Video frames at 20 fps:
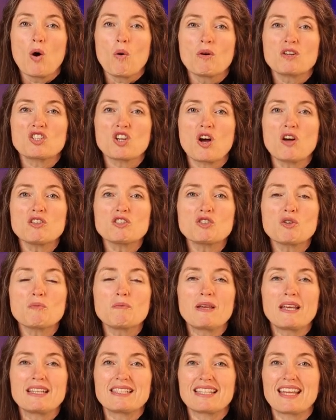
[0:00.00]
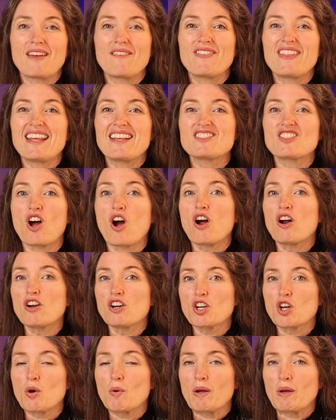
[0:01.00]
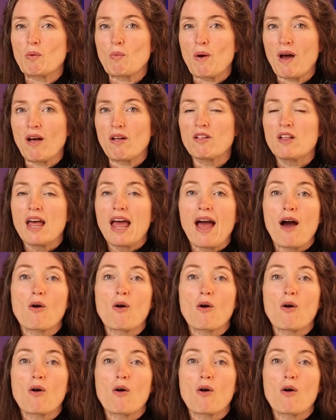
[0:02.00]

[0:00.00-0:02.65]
which also means if things aren't going well